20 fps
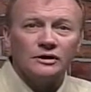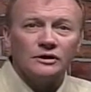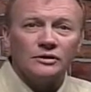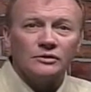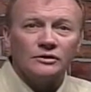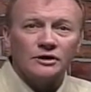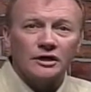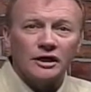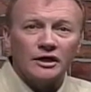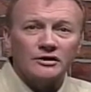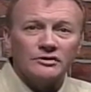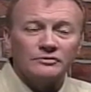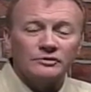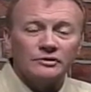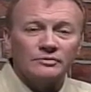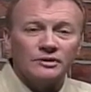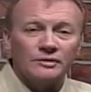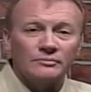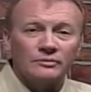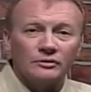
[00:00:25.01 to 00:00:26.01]
Occasionally
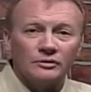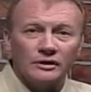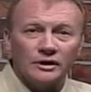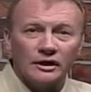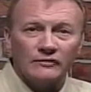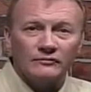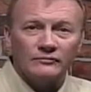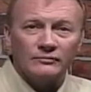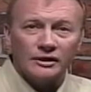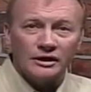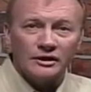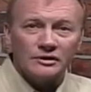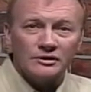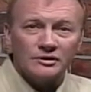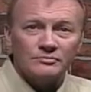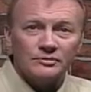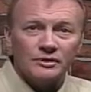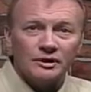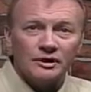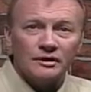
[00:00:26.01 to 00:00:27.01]
people have
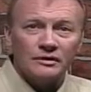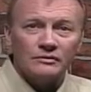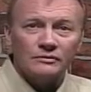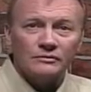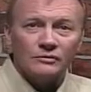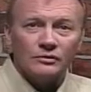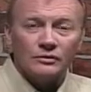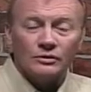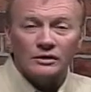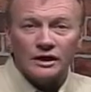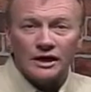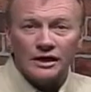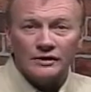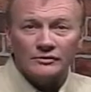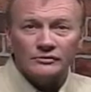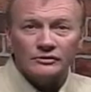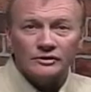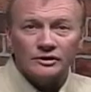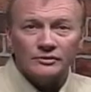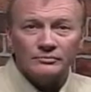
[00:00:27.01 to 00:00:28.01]
buttocks pain or
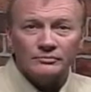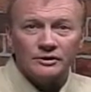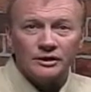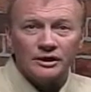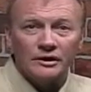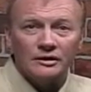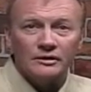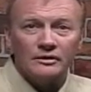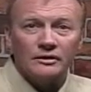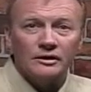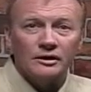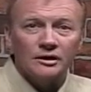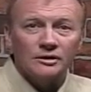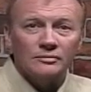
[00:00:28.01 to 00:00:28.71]
lateral hip pain,